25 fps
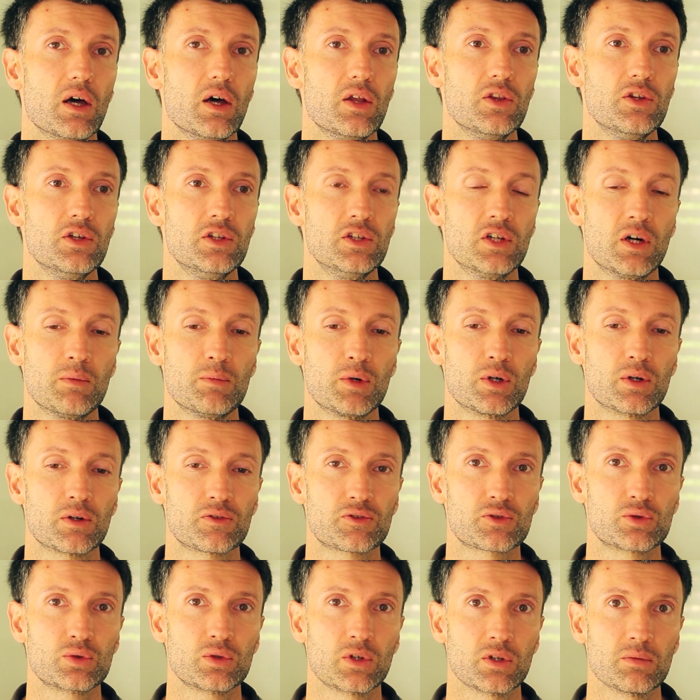the number
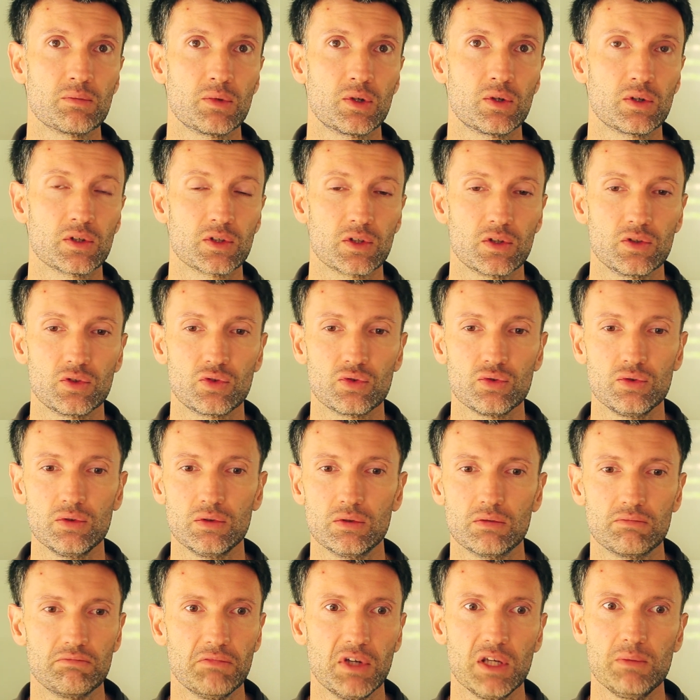of crew on board
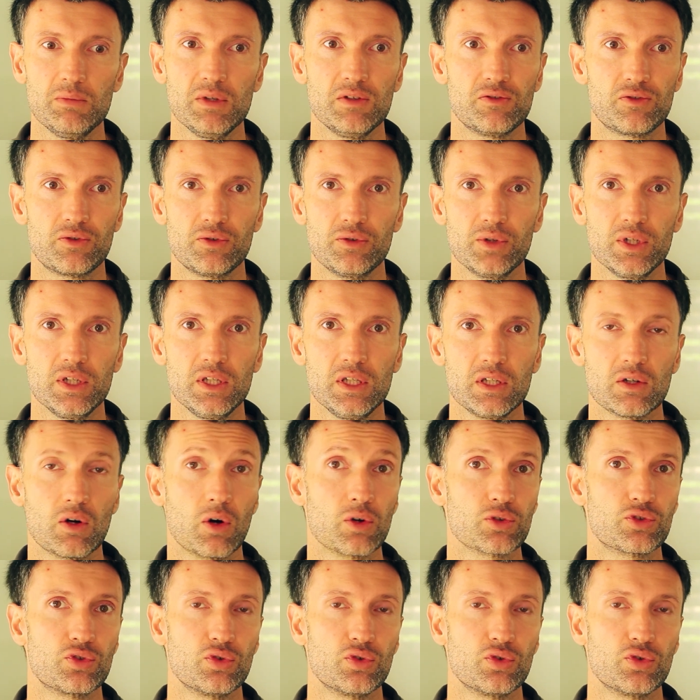to maybe 3 or